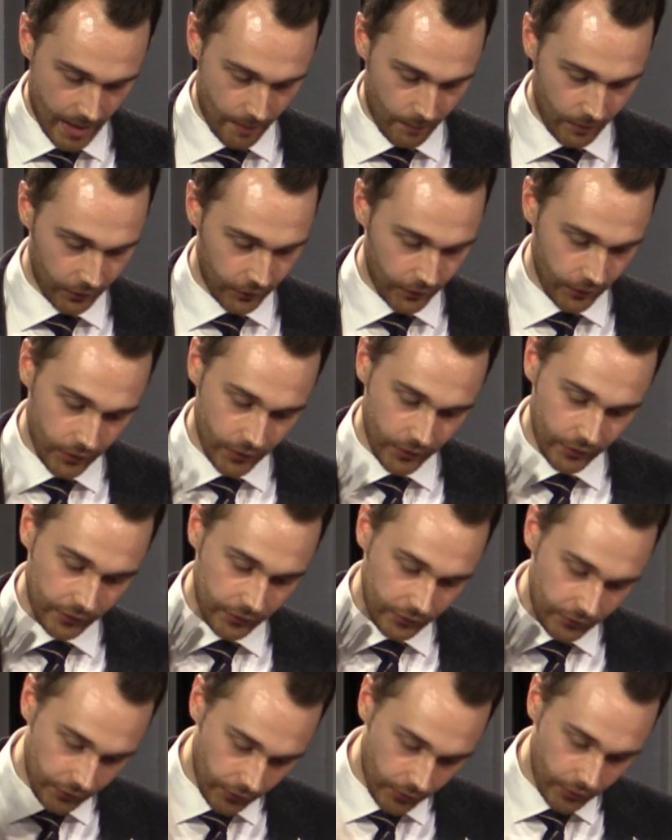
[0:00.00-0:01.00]
But
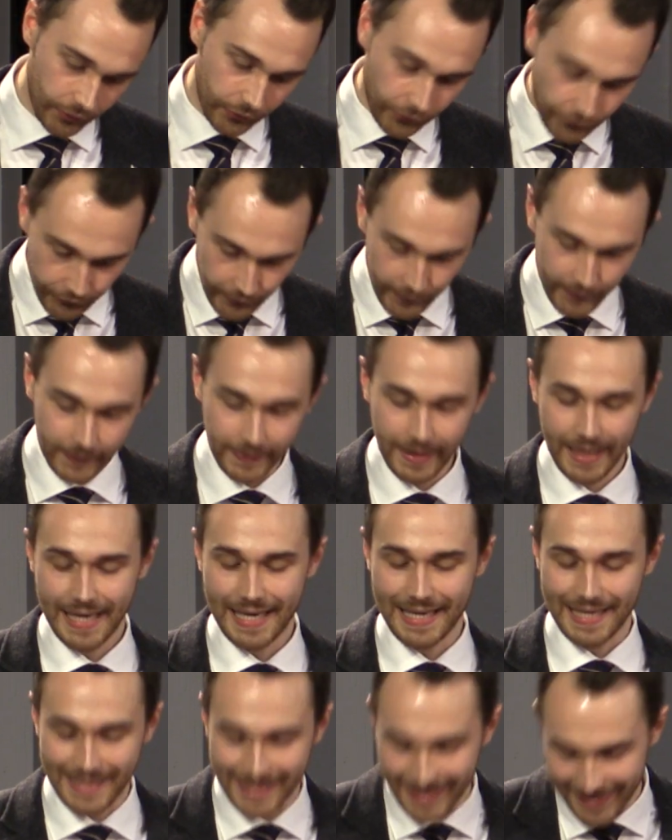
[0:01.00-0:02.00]
God does still
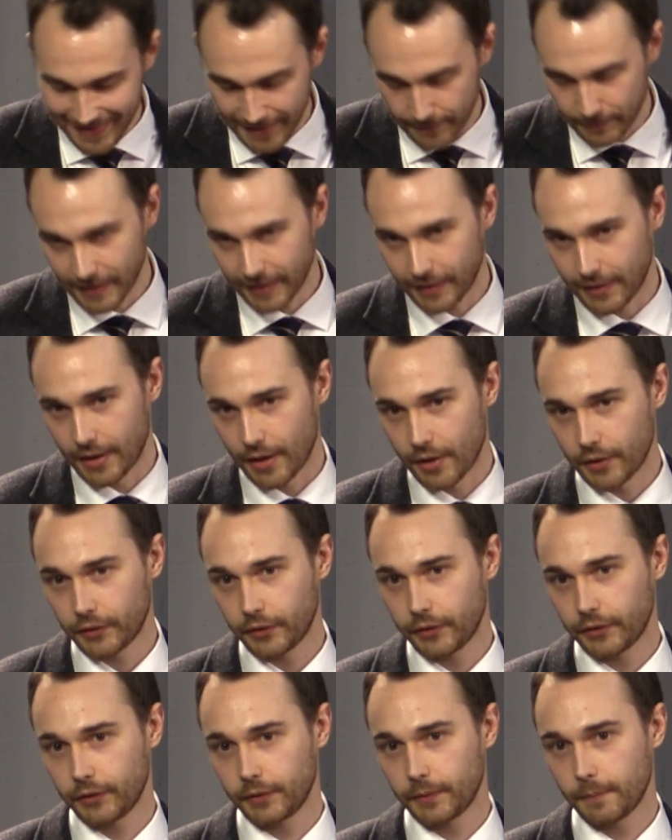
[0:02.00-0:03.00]
discipline
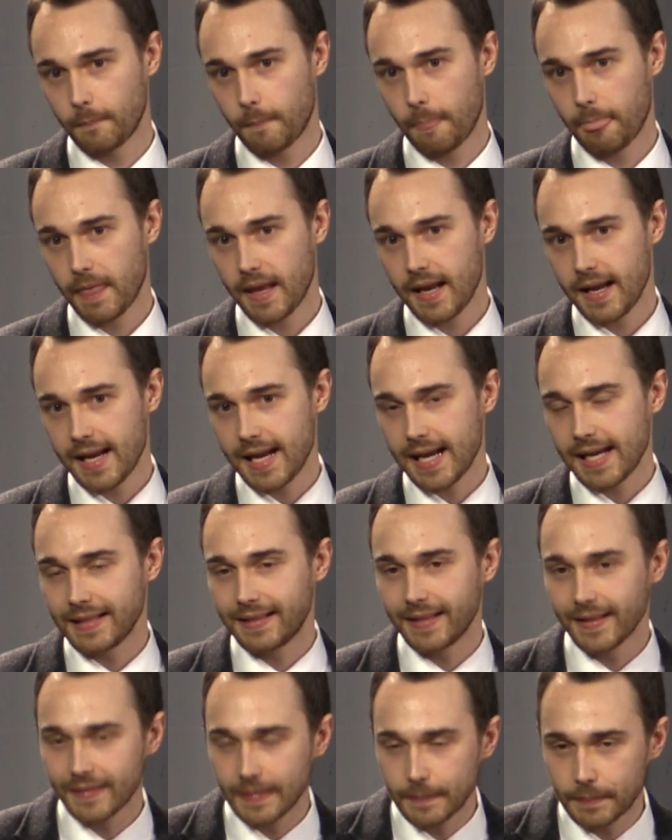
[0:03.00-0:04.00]
us. He
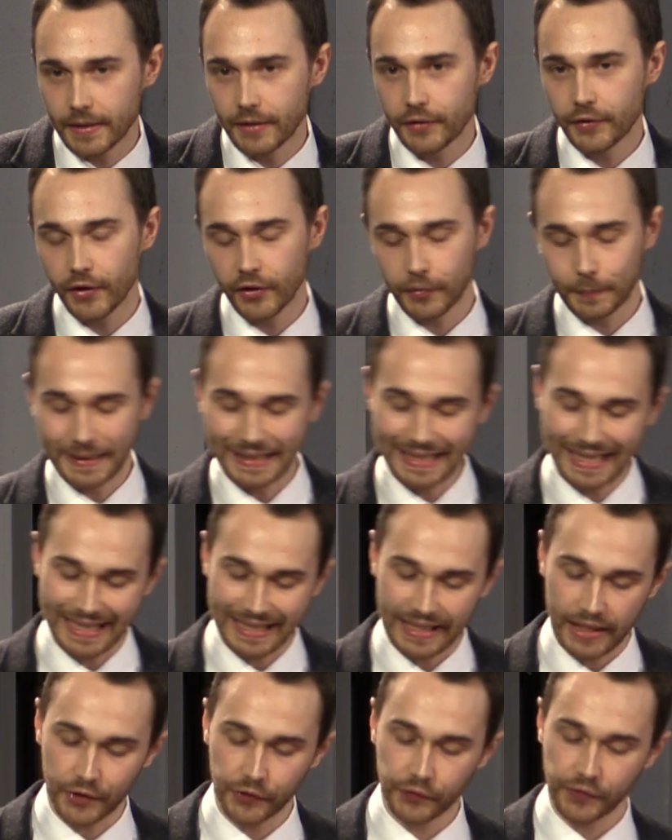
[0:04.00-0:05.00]
disciplines us by
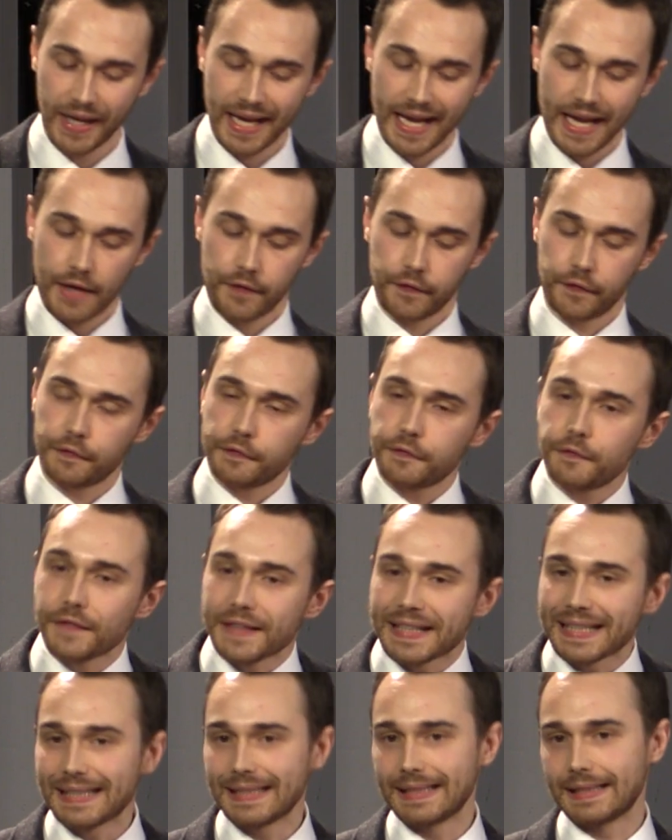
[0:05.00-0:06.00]
letting us
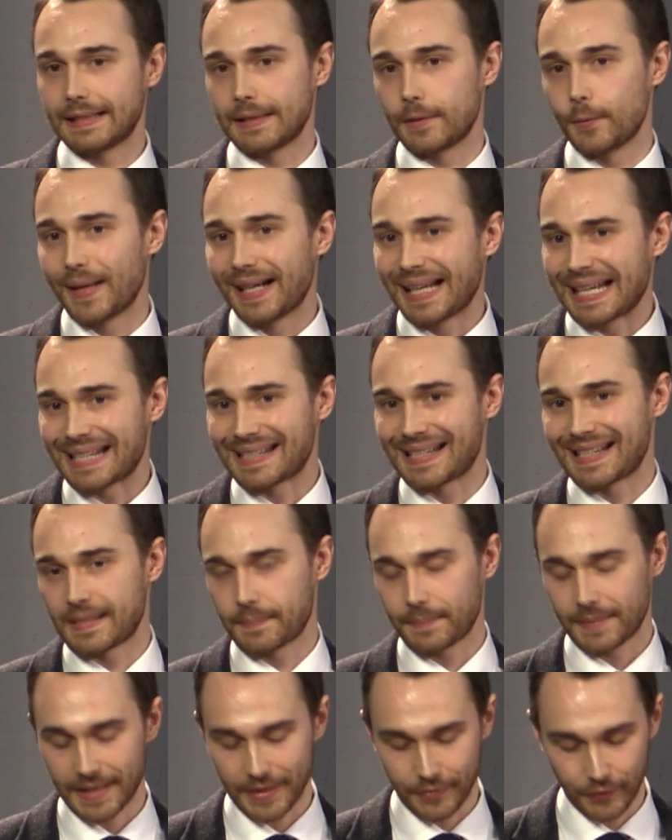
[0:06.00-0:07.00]
feel when he's
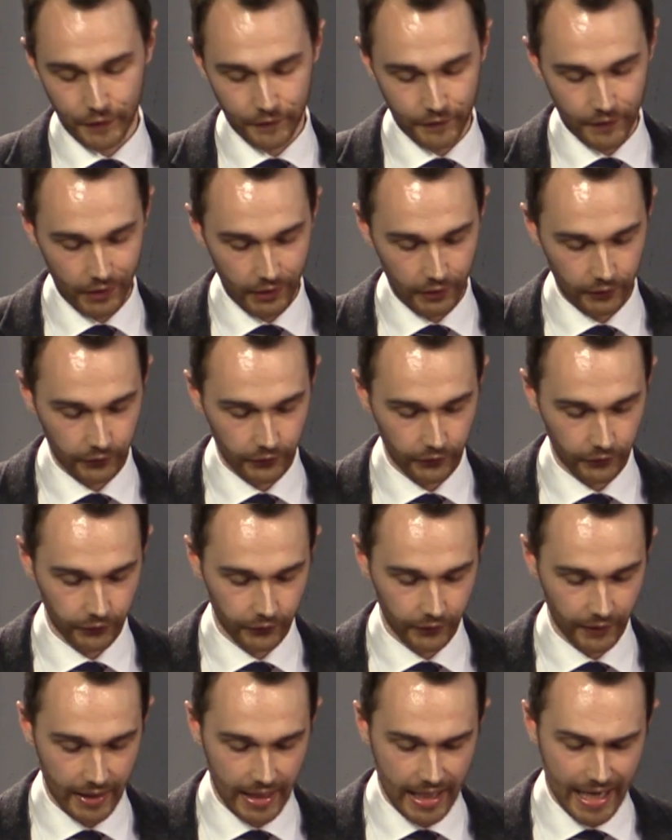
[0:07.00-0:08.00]
displeased with
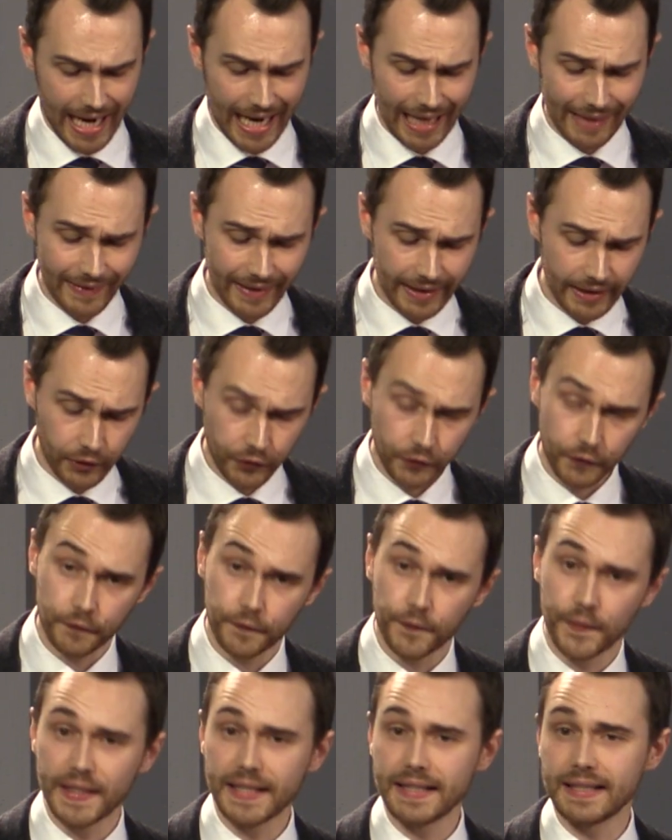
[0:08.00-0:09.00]
us and letting us
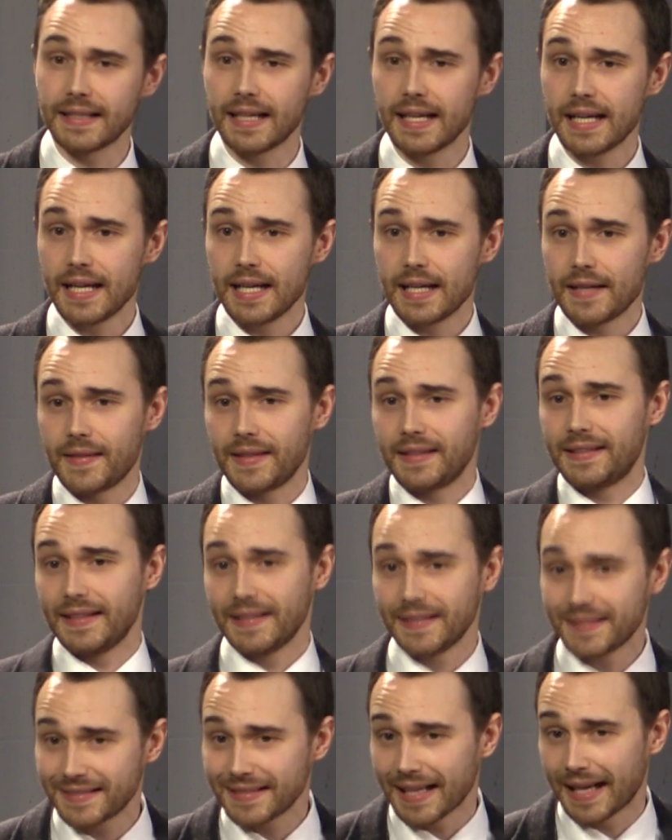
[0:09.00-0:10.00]
feel the
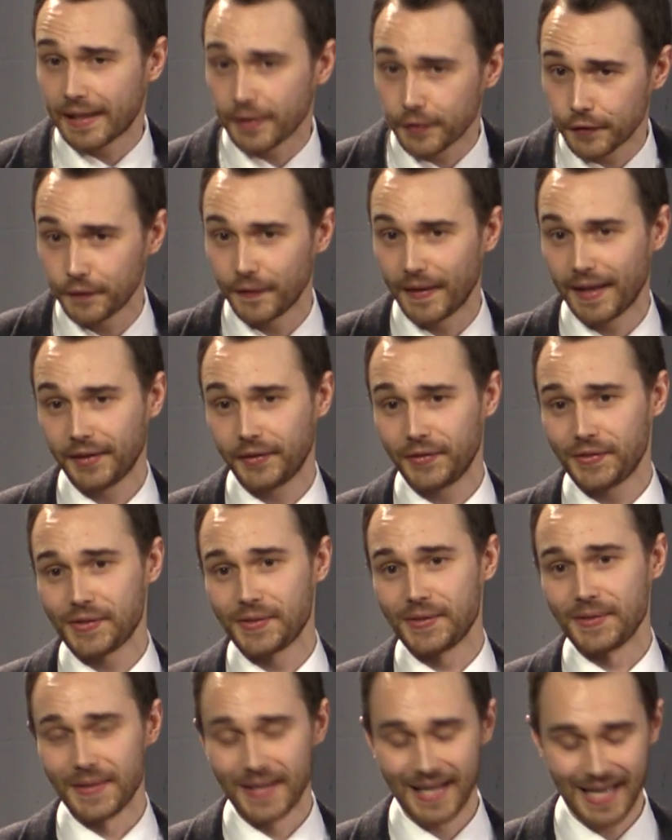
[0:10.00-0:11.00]

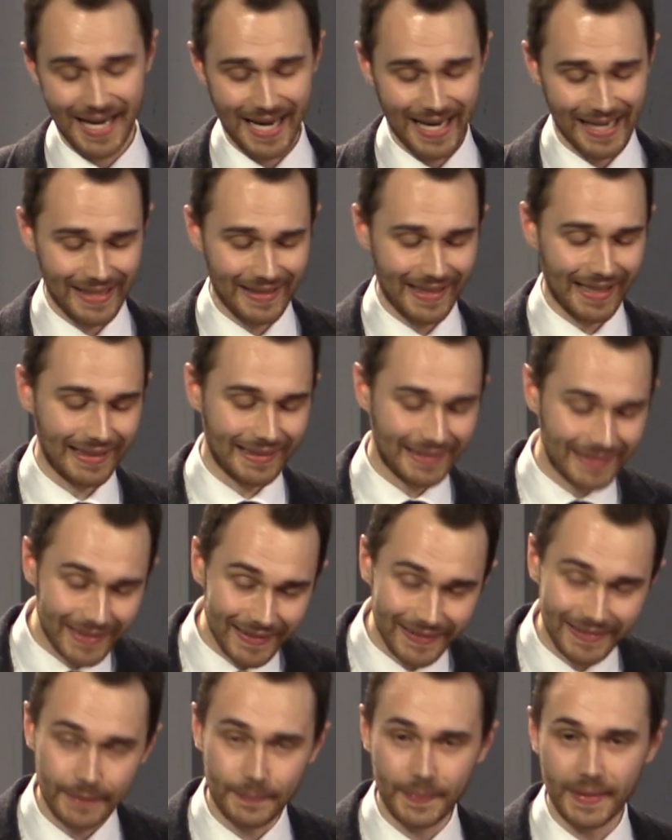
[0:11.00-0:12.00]
dissatisfaction that
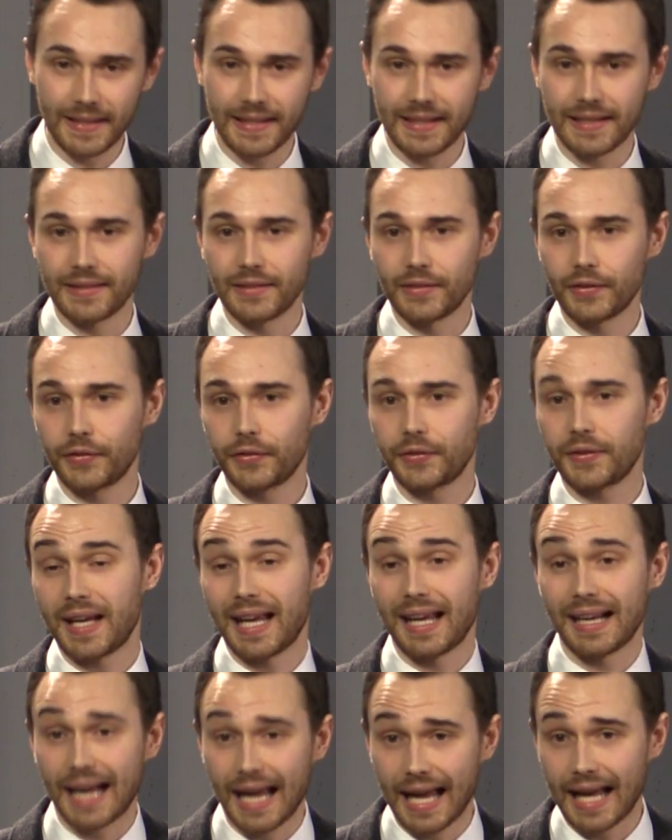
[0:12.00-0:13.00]
disobedience
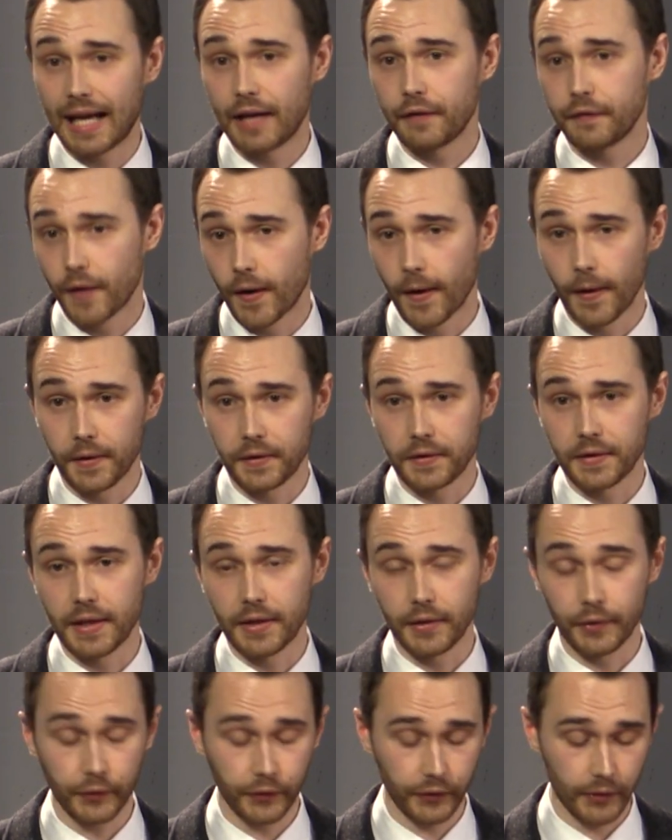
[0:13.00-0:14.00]
and
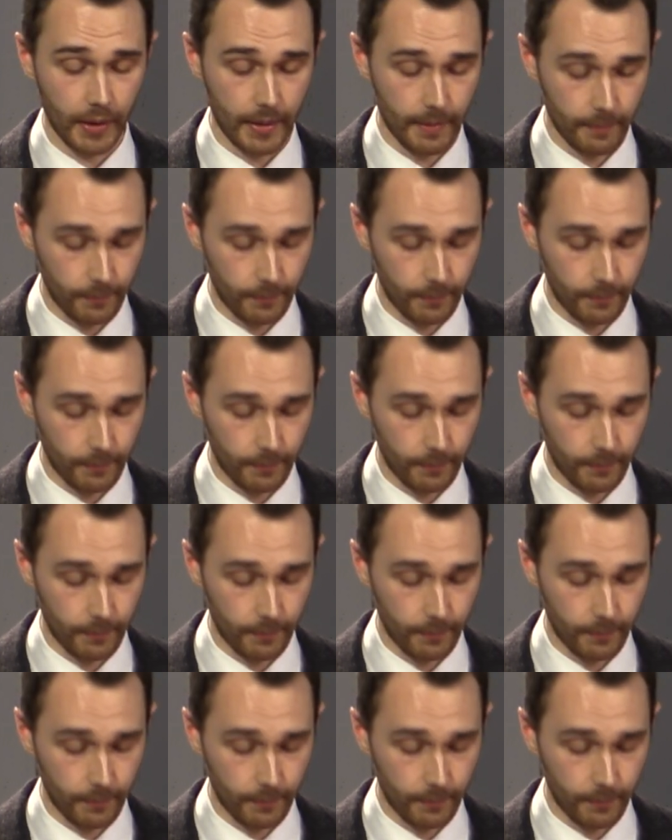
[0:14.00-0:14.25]
half-heartedness